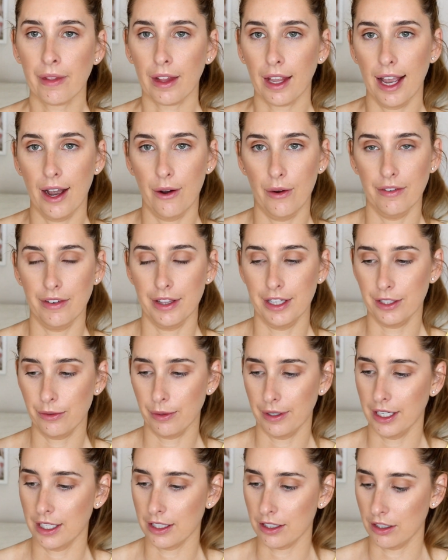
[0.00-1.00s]
However, this
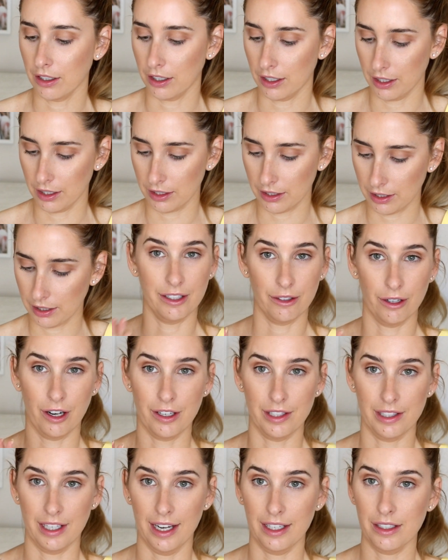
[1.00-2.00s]
one has got 0
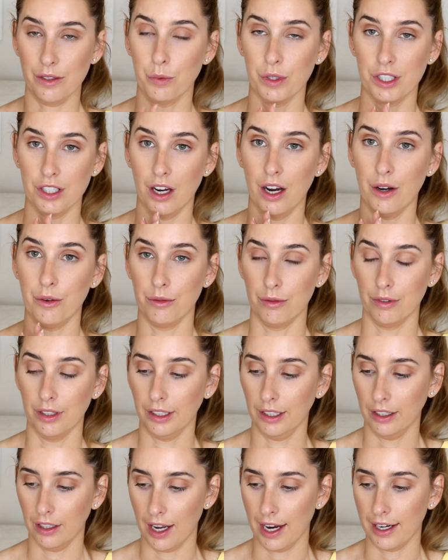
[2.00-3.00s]
scent, which I
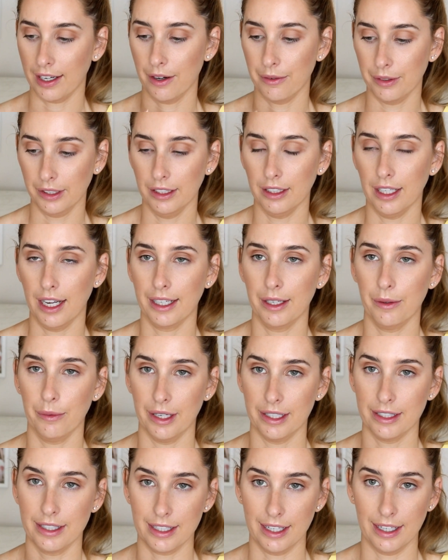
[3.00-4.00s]
really like. I really like it
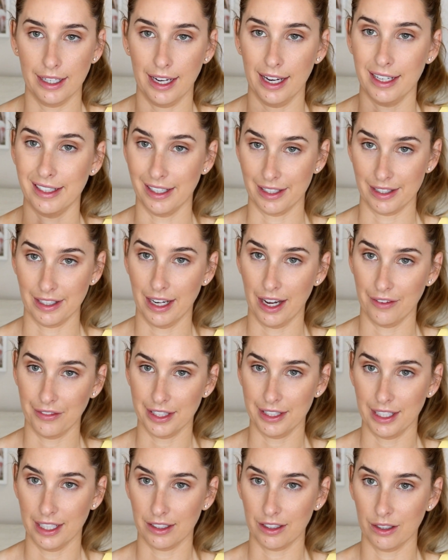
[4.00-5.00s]
when skincare doesn't have a
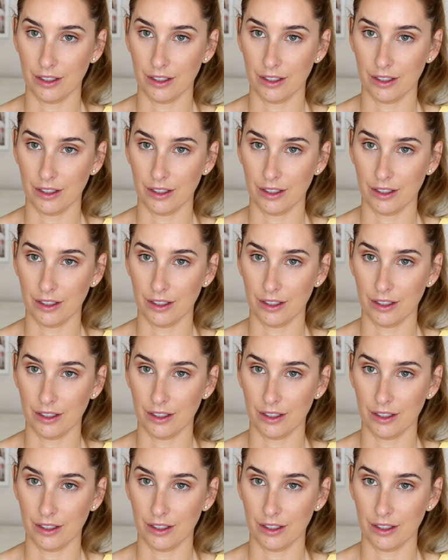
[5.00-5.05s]
scent at